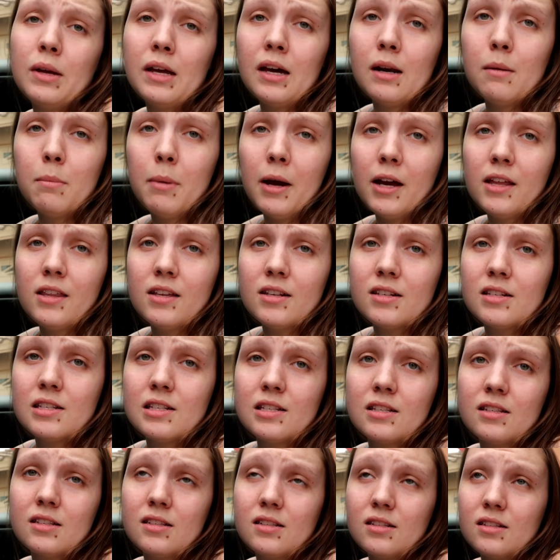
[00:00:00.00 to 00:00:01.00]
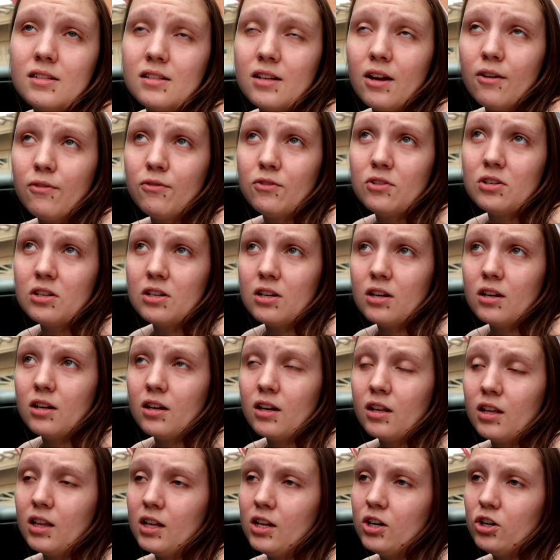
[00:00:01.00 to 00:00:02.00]
we got to buy this stuff to
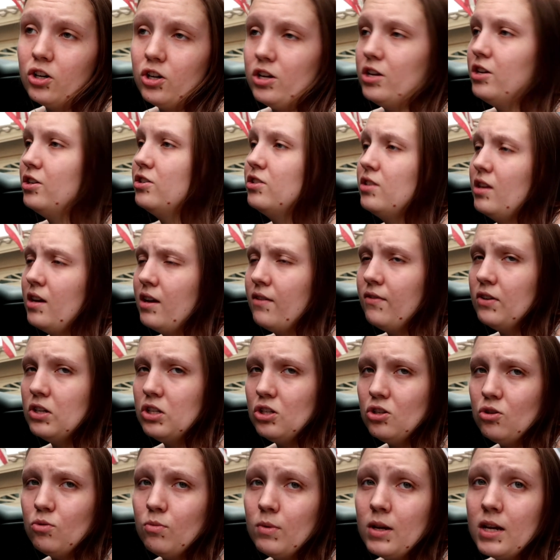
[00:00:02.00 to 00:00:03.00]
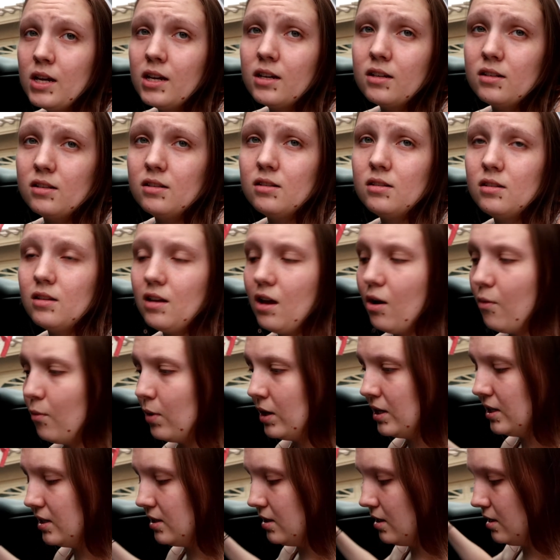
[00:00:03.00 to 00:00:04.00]
clean her ears like every 2 weeks
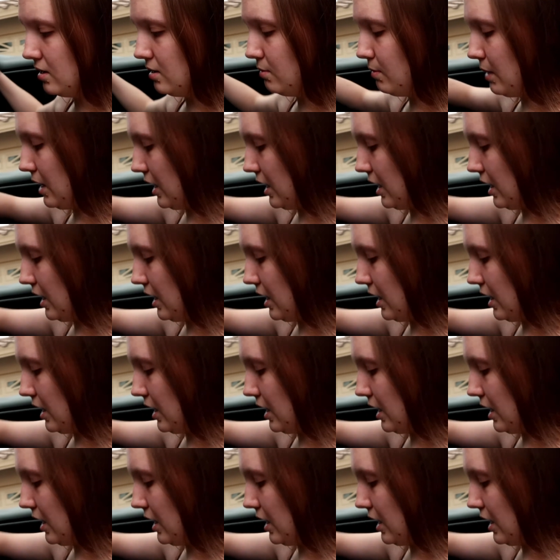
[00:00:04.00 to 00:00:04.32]
once this